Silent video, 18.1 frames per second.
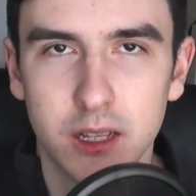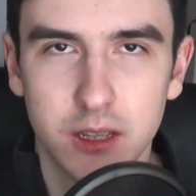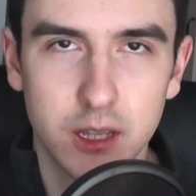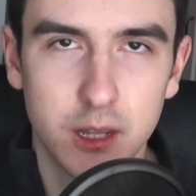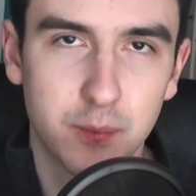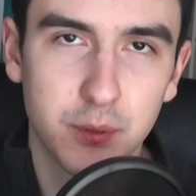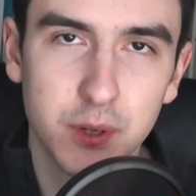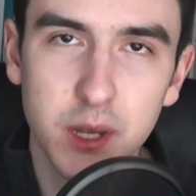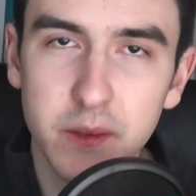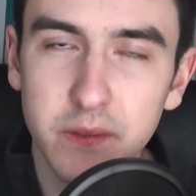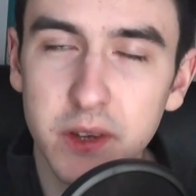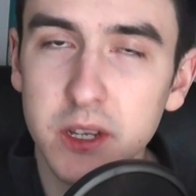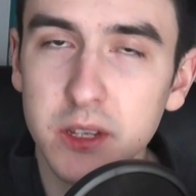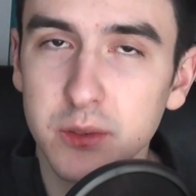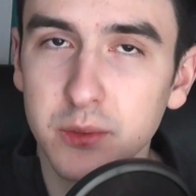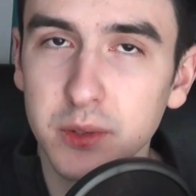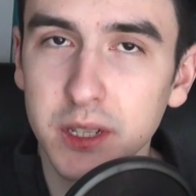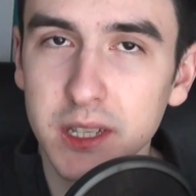The
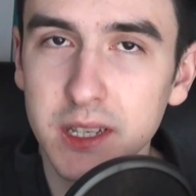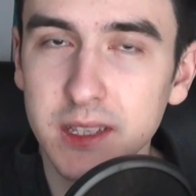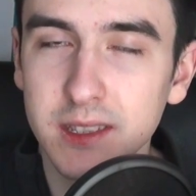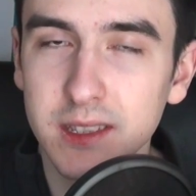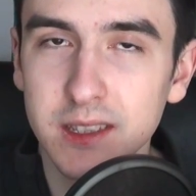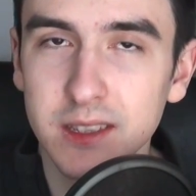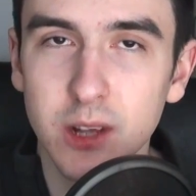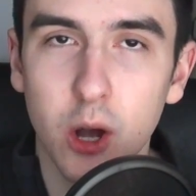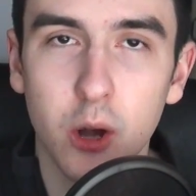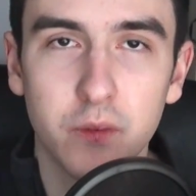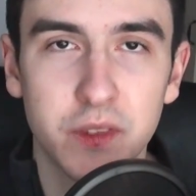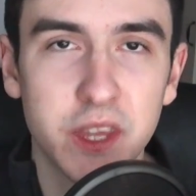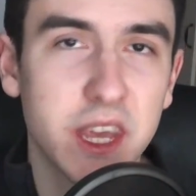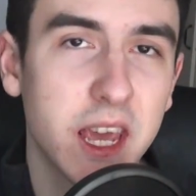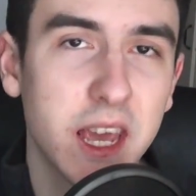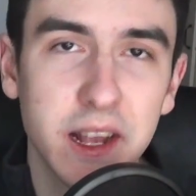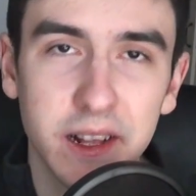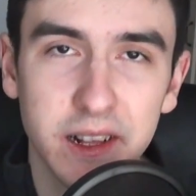previous releases of
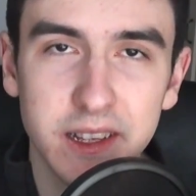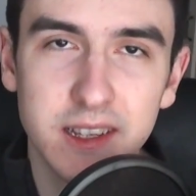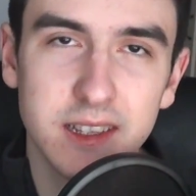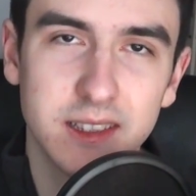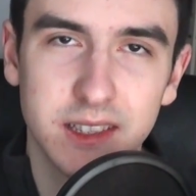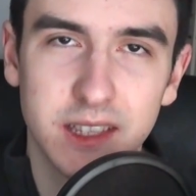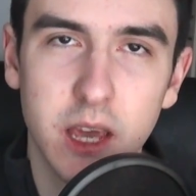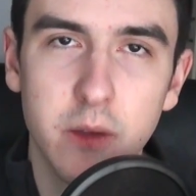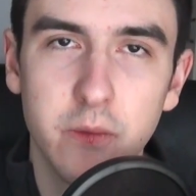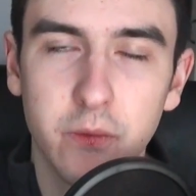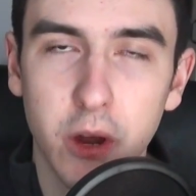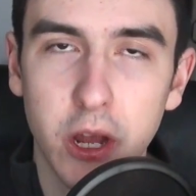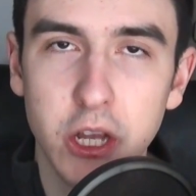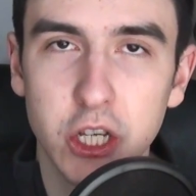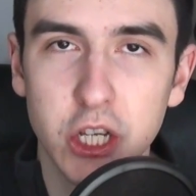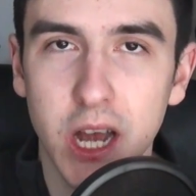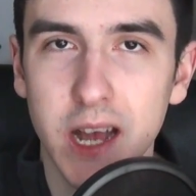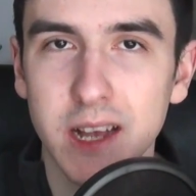the Aliens game
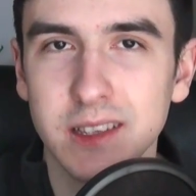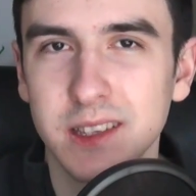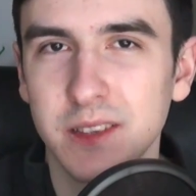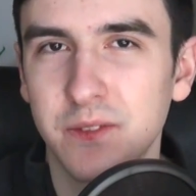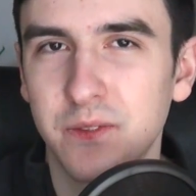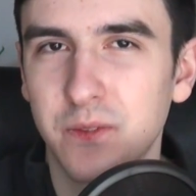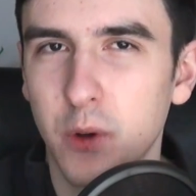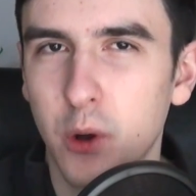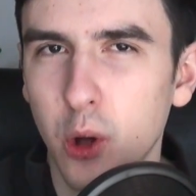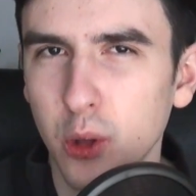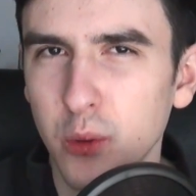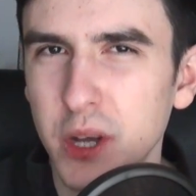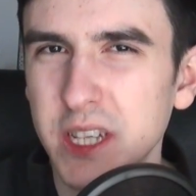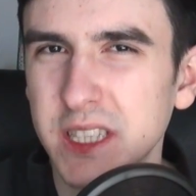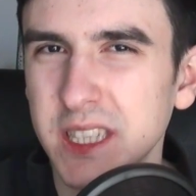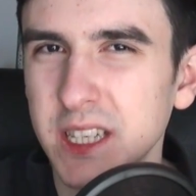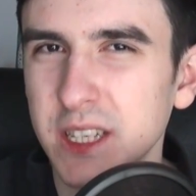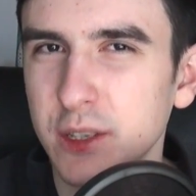franchise have
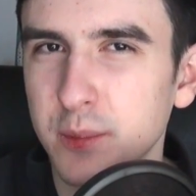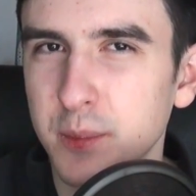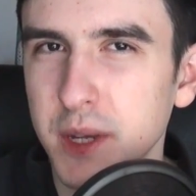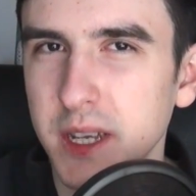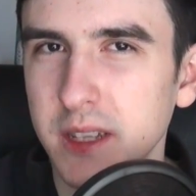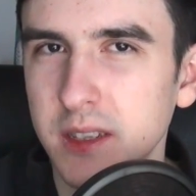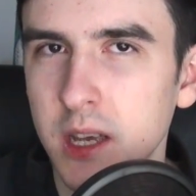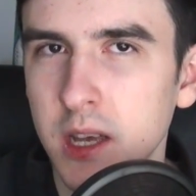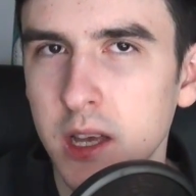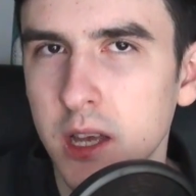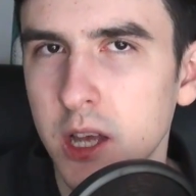always either been